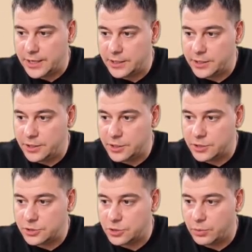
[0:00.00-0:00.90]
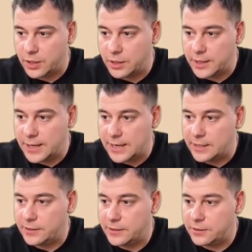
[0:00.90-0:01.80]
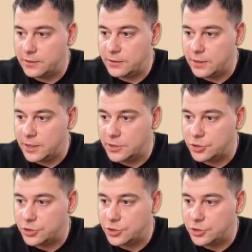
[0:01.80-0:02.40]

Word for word: and here, so we're gonna edit it. I